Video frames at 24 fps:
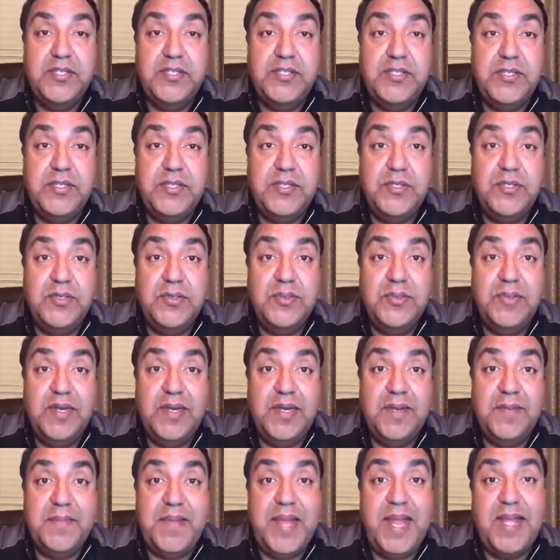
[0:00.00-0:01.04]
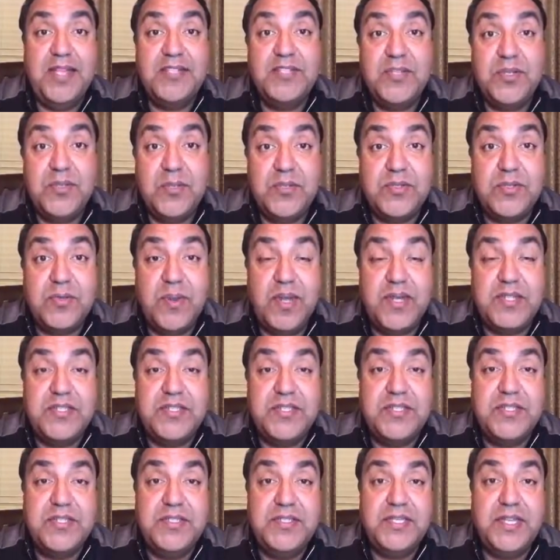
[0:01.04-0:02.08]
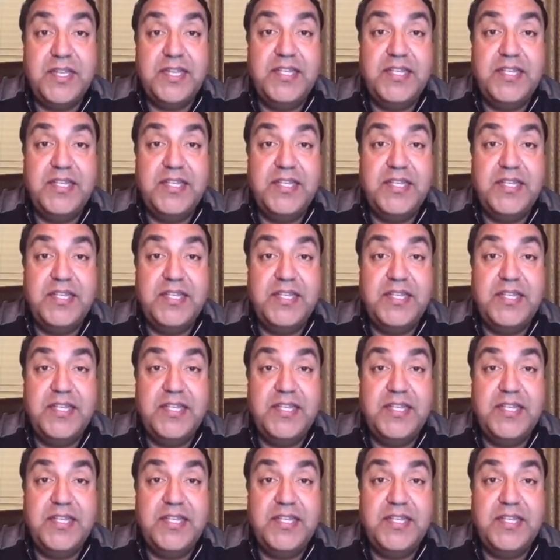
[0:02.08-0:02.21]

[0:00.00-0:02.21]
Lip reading: to answer those questions